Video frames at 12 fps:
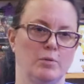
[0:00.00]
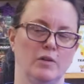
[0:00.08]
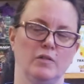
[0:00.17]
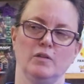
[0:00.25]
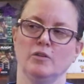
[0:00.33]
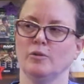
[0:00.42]

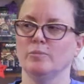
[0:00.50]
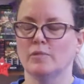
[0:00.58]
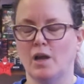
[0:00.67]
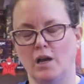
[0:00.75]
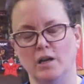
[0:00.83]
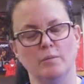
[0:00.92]
presence.
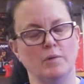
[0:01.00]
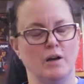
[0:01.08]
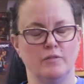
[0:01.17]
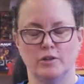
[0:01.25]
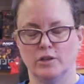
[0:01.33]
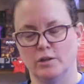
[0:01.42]
I am
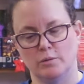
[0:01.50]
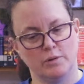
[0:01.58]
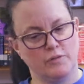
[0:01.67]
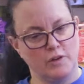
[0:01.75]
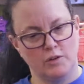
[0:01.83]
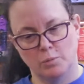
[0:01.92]
not very good
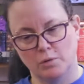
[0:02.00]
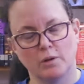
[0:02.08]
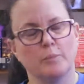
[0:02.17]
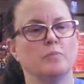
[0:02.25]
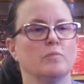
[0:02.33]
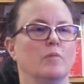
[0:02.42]
with Facebook.
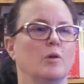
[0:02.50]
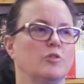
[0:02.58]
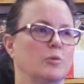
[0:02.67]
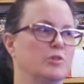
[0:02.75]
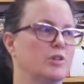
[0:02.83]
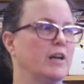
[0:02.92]

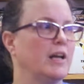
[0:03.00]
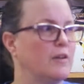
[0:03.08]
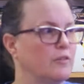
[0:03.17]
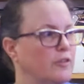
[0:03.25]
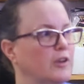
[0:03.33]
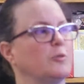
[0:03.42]
So we try to
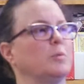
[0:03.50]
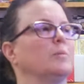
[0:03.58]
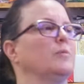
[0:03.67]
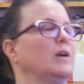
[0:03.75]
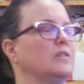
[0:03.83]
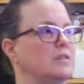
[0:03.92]
have a
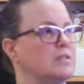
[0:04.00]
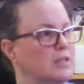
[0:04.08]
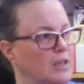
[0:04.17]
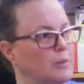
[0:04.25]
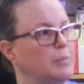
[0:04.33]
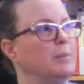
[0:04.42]
Facebook presence
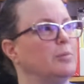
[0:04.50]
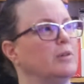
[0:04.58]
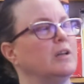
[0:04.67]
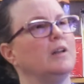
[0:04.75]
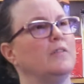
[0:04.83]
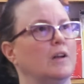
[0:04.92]
to get people
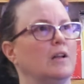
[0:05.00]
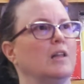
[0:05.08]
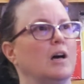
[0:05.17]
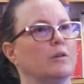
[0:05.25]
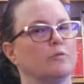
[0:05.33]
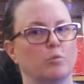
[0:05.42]
in, and then a
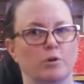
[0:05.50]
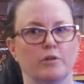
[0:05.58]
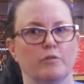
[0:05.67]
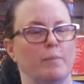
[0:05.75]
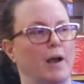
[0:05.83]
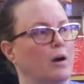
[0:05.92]
lot of word
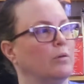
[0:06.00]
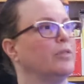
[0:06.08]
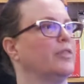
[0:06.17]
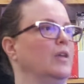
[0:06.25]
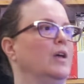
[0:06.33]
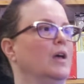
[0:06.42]
of mouth,
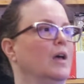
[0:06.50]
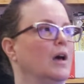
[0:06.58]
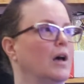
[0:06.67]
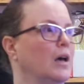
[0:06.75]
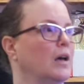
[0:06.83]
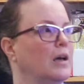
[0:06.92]

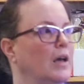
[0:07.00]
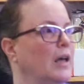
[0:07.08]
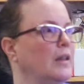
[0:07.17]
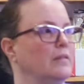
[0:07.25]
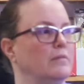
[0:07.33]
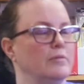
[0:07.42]

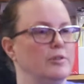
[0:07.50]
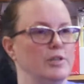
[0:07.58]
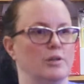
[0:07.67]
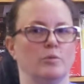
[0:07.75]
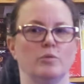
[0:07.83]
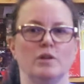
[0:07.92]
and
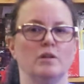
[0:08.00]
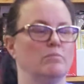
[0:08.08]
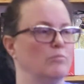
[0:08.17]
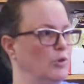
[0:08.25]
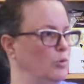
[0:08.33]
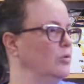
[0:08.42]
the
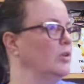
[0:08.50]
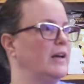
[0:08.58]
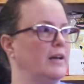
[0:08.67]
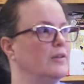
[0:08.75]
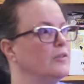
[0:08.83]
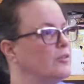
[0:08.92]
Google
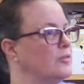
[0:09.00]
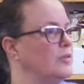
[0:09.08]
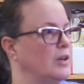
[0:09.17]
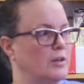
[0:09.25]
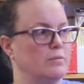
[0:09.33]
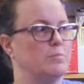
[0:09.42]
has
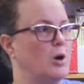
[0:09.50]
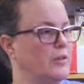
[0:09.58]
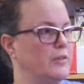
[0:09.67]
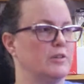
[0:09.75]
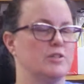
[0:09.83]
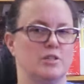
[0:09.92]

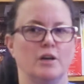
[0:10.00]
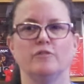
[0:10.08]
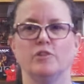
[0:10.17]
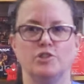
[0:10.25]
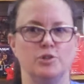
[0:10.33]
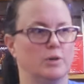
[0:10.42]
all their stuff
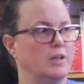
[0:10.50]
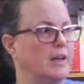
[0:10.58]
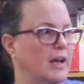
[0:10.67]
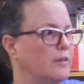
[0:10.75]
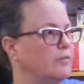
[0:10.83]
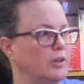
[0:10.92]
that you could
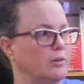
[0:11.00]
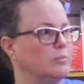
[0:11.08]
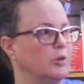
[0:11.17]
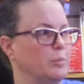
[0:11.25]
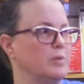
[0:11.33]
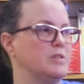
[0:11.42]
have
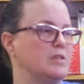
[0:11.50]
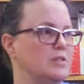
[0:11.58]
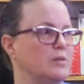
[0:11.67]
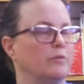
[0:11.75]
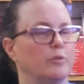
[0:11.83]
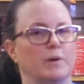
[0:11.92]
your
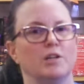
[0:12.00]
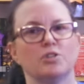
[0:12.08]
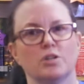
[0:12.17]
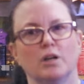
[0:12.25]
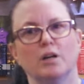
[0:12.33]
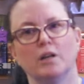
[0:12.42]
business
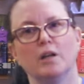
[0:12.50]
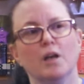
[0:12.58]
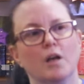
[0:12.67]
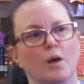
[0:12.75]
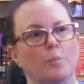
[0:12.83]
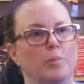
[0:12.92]
information on.
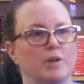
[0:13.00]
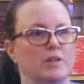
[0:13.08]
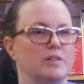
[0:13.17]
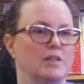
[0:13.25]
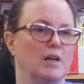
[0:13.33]
But